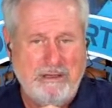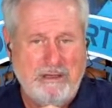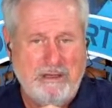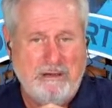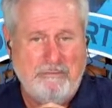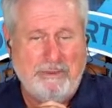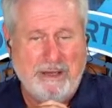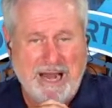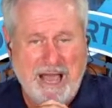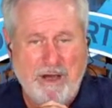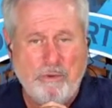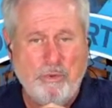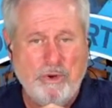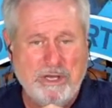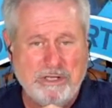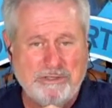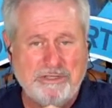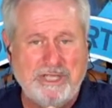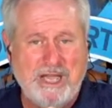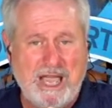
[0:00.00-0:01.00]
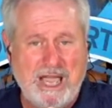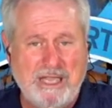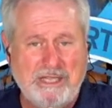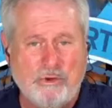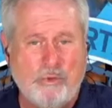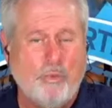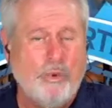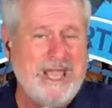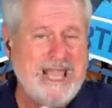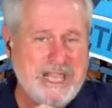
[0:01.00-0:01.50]
But I will tell you,
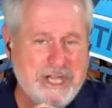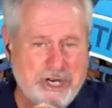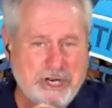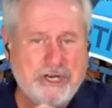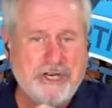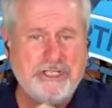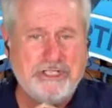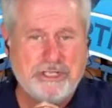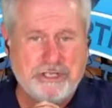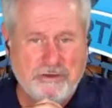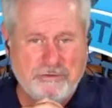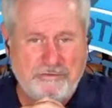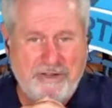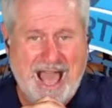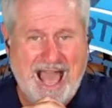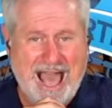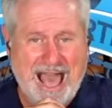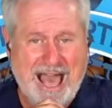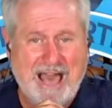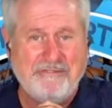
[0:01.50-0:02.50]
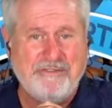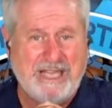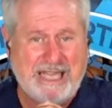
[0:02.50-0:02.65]
we could survive